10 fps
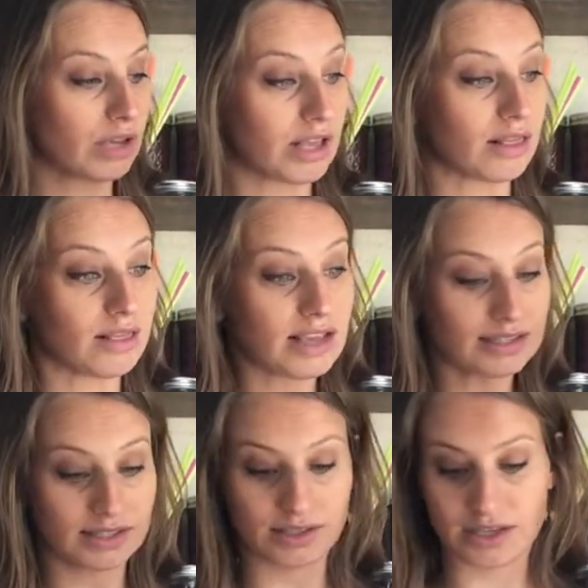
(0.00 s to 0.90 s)
in
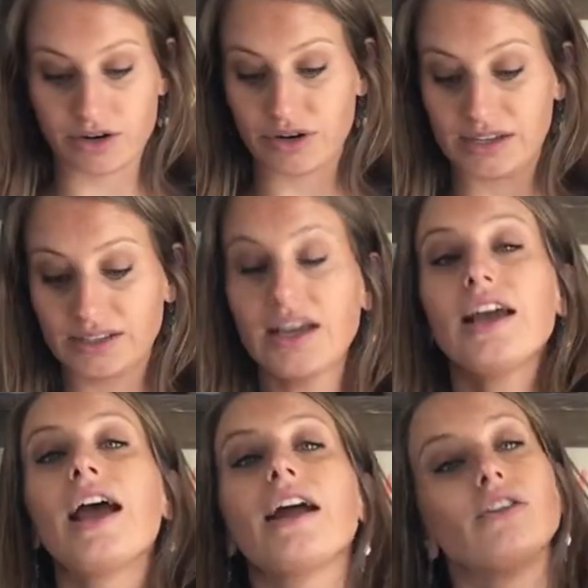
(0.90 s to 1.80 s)
this series
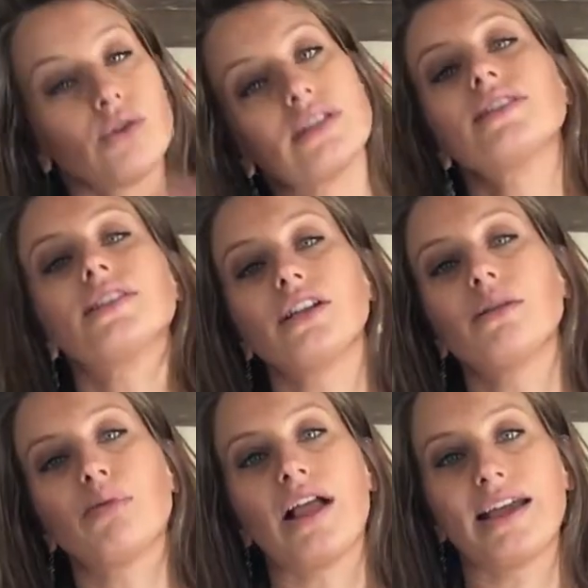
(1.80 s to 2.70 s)
and you can still
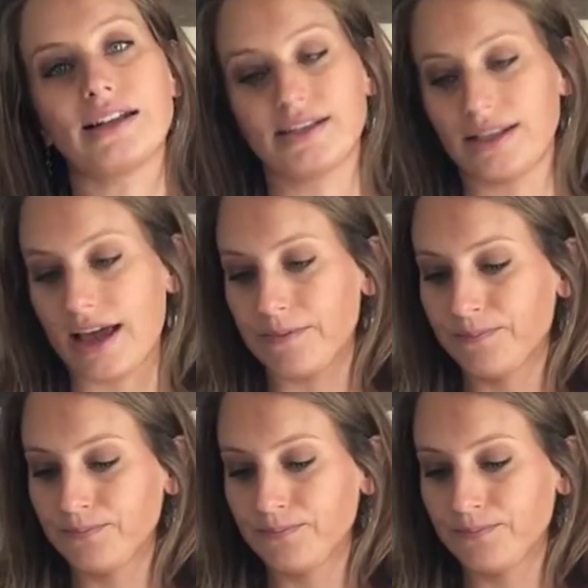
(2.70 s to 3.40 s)
apply it to that.